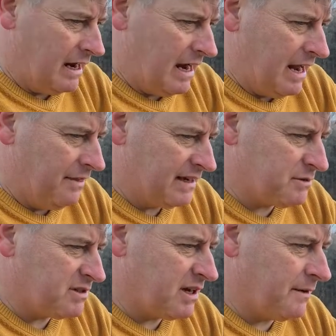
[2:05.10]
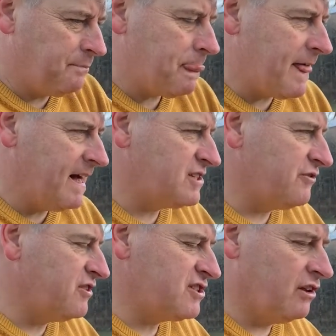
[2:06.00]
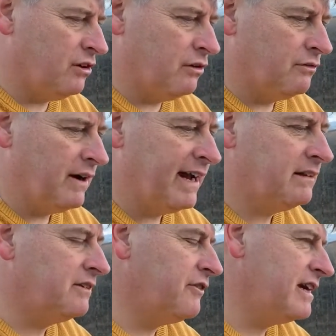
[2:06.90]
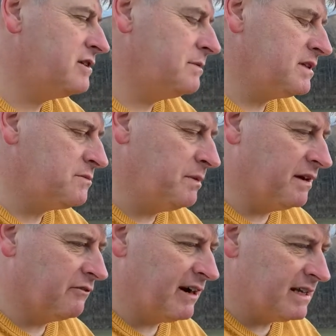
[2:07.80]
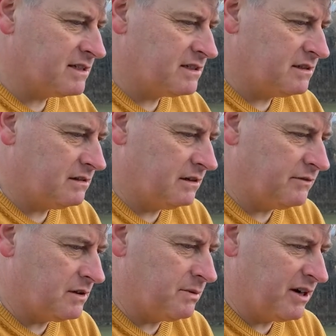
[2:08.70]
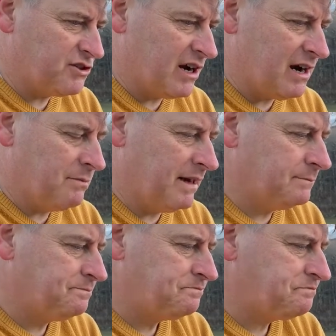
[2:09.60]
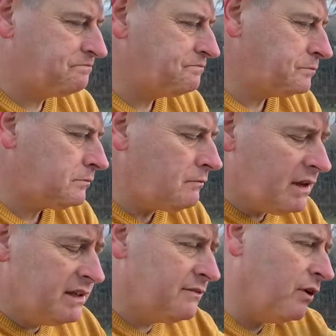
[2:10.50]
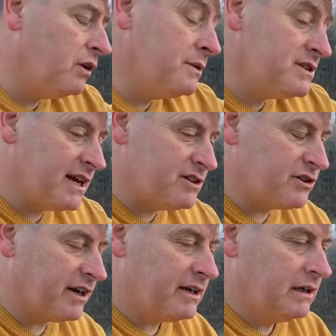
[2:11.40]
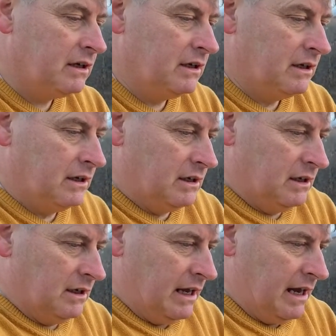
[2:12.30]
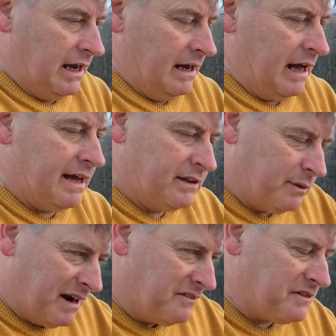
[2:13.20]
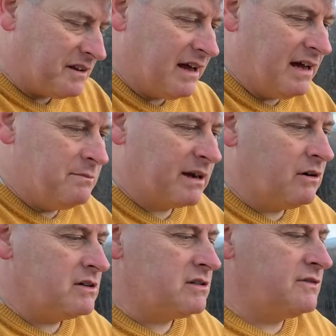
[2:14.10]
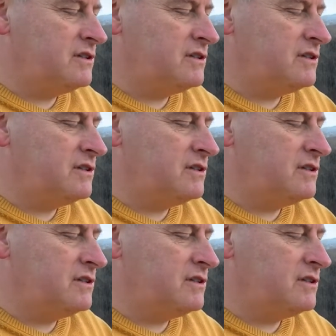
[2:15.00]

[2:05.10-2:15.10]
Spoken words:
And this was as a result of Highland regiments being raised for the British Army in the following century and the one after that, and because of the